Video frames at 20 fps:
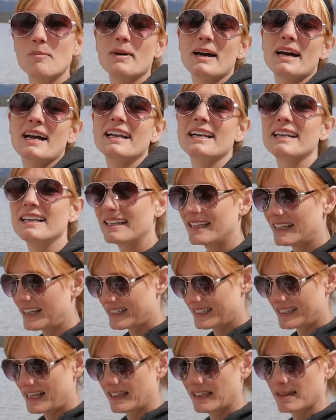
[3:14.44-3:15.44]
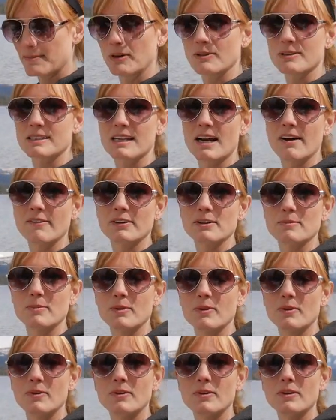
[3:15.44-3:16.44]
but that's not the most
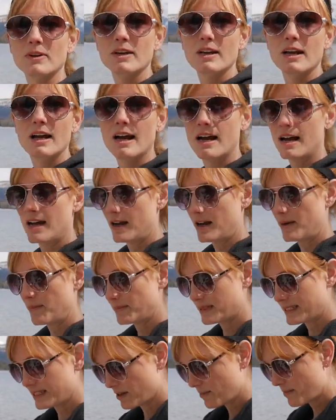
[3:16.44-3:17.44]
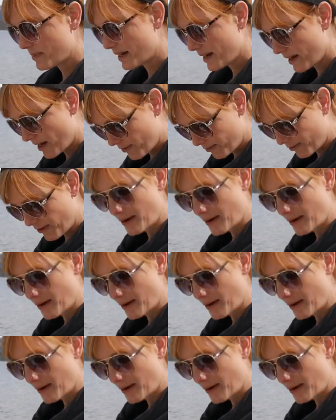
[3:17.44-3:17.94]
comfortable. But a